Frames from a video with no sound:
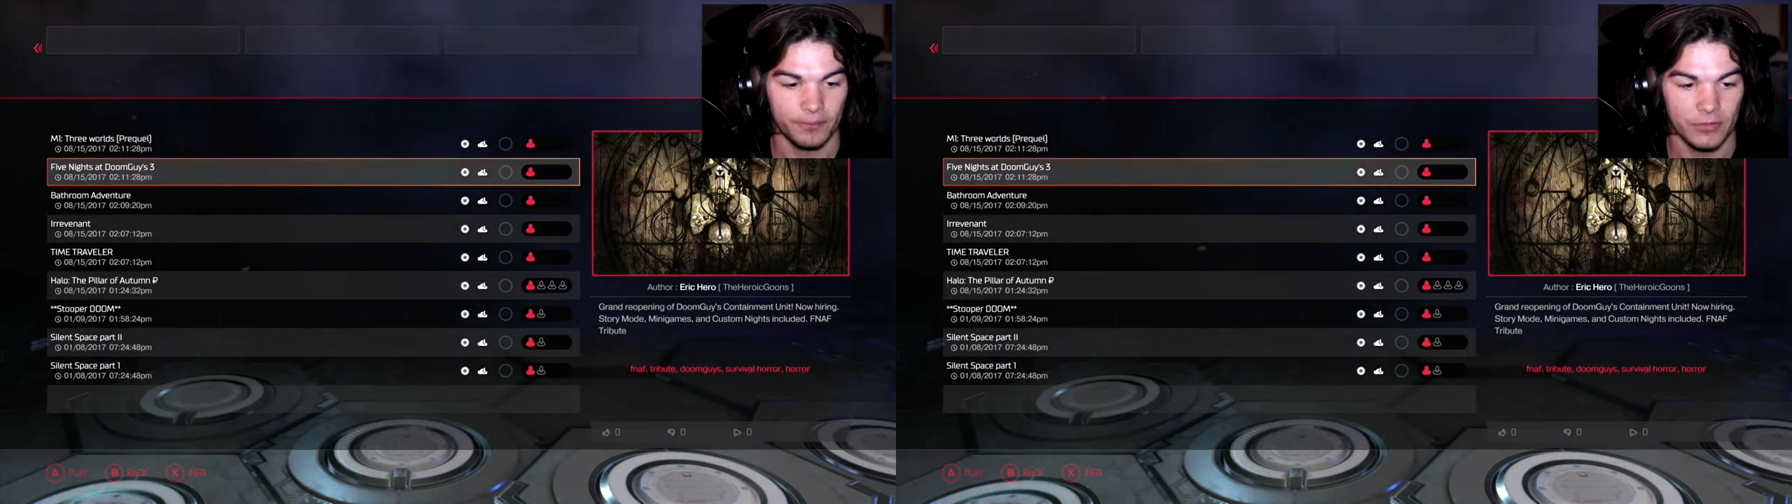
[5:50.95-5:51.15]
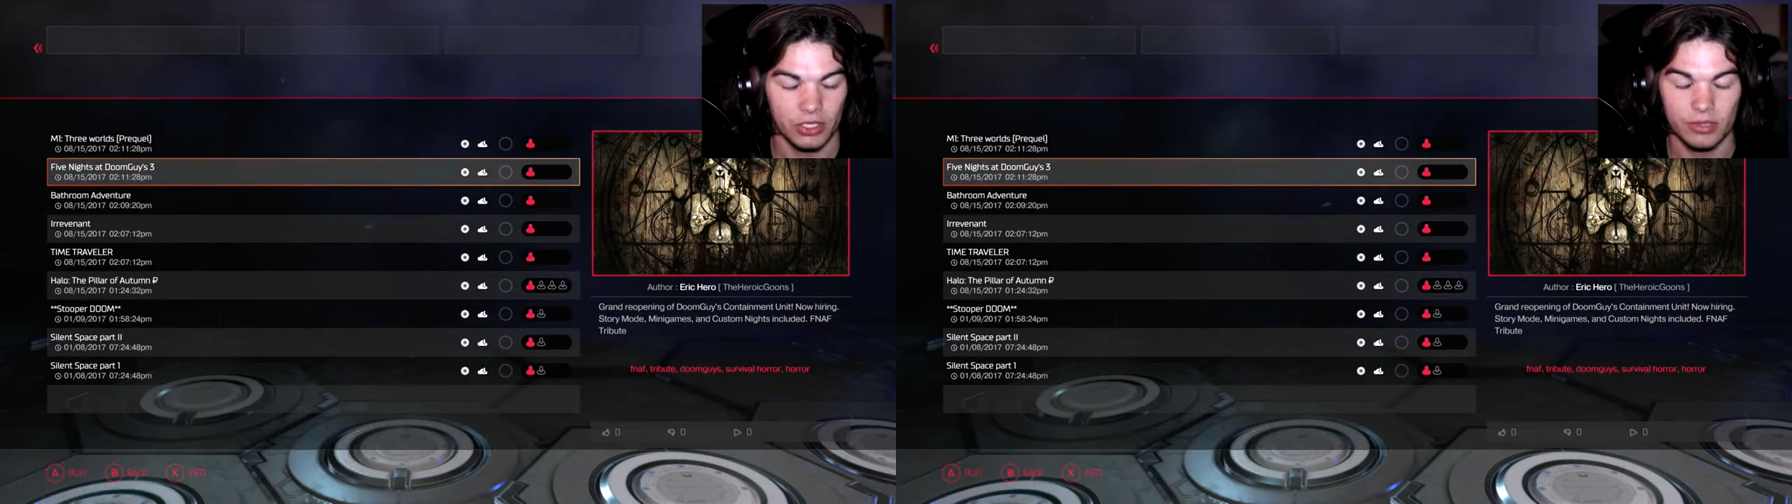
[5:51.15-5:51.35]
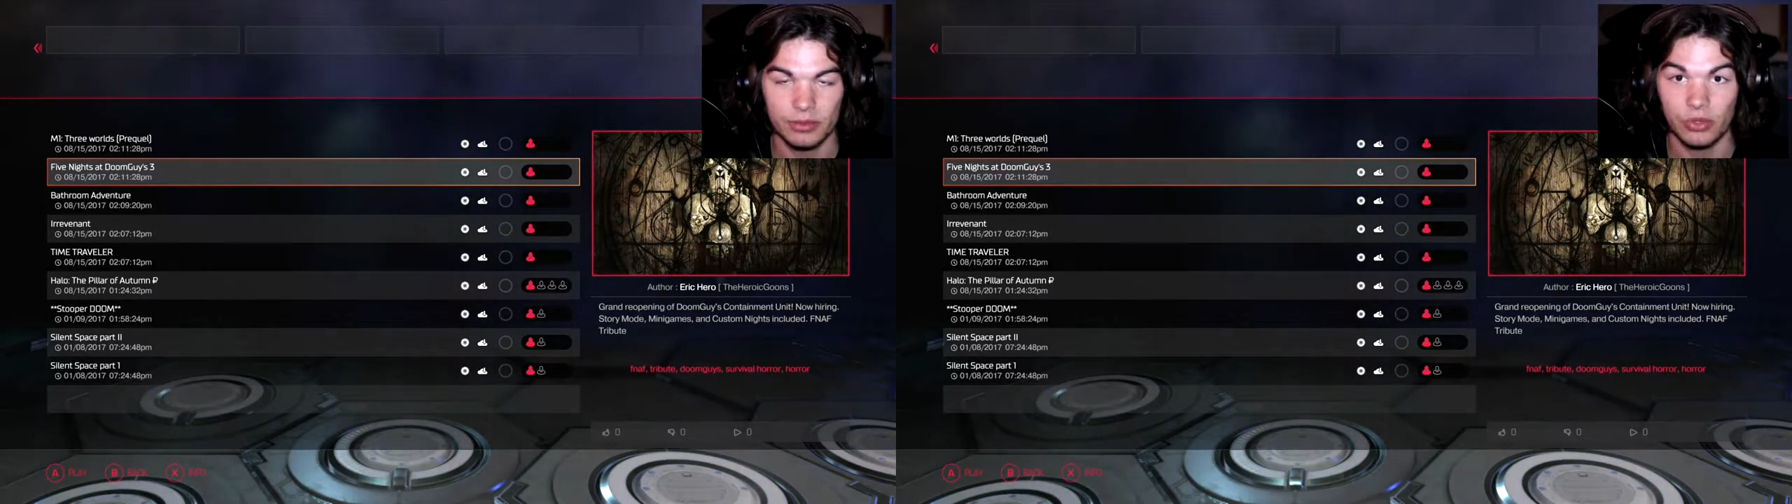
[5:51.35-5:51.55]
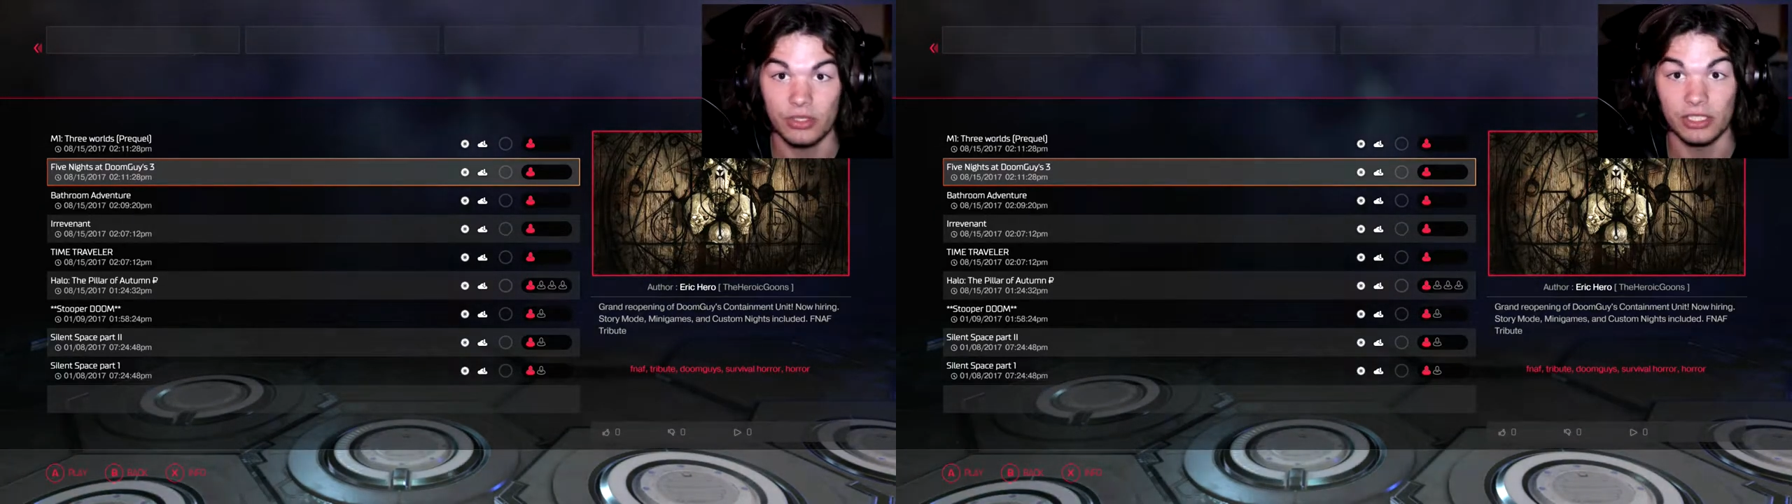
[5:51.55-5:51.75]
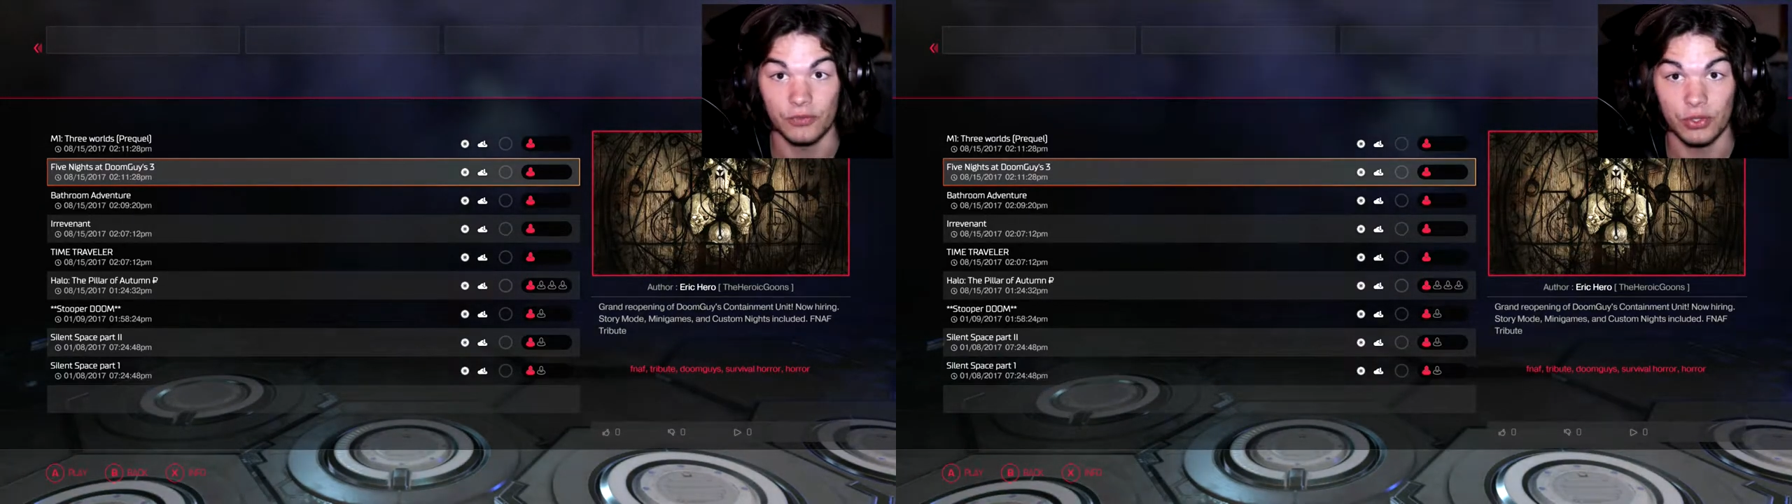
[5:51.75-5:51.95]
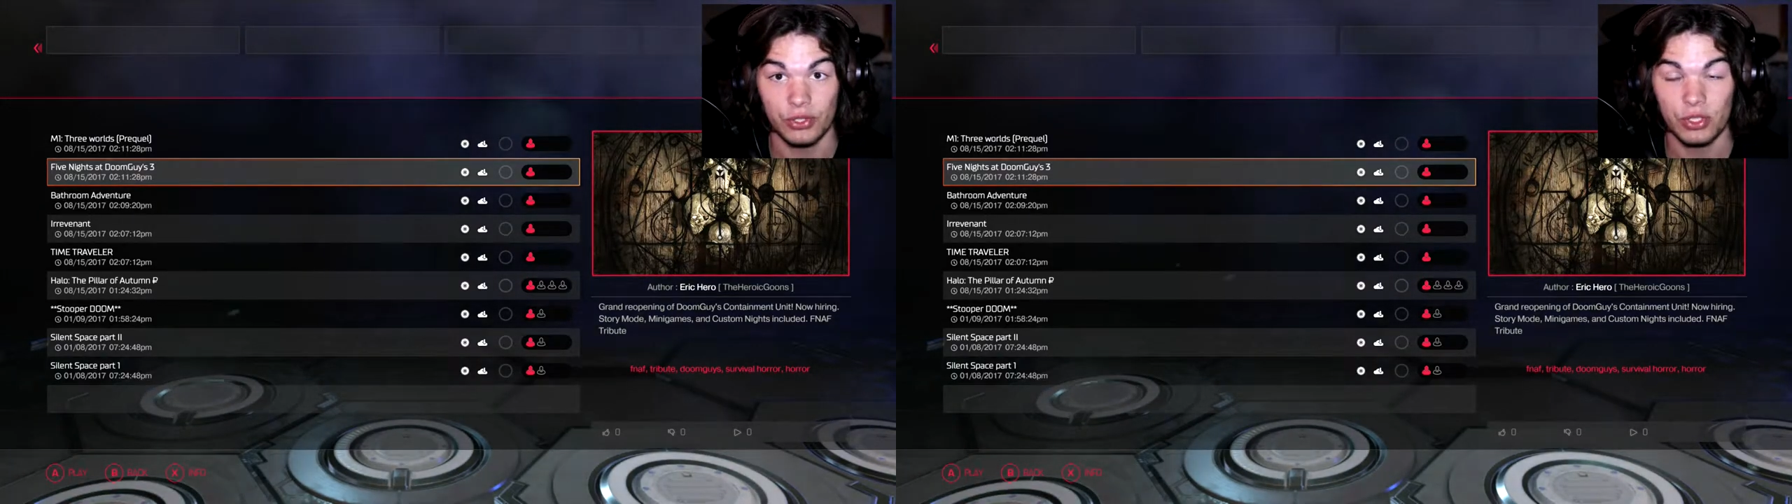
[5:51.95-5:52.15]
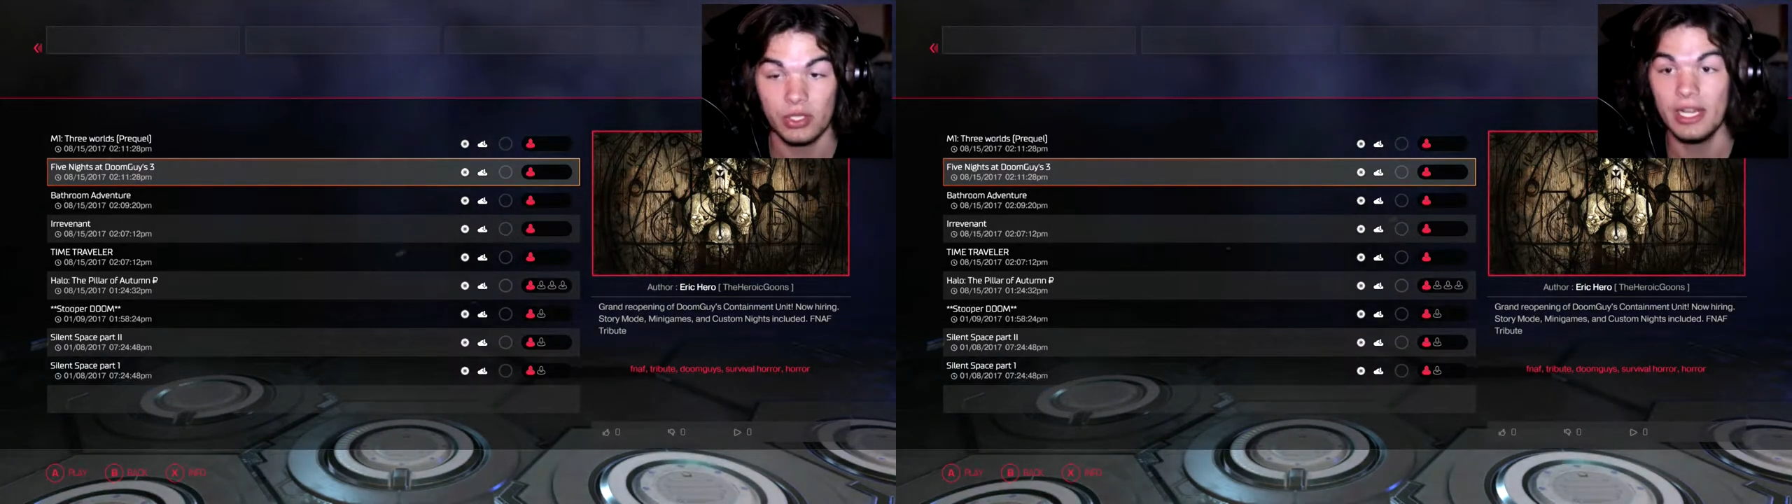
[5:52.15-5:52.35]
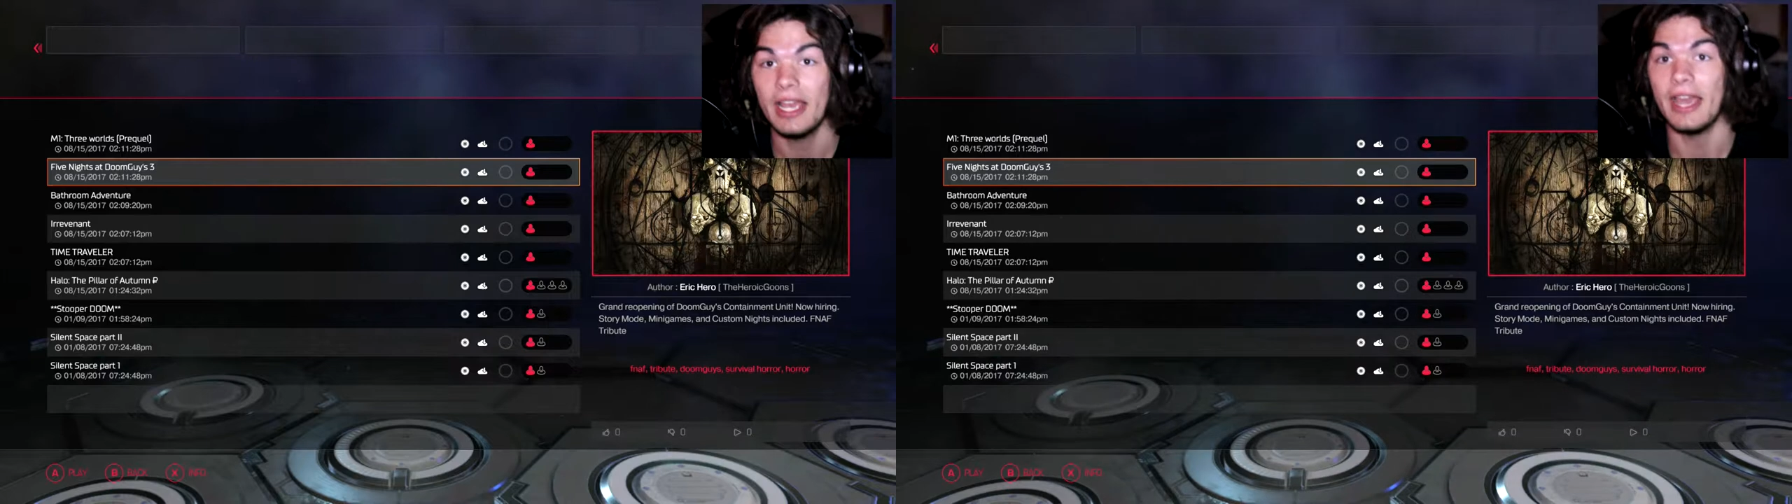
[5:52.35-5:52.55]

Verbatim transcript: custom stories in the future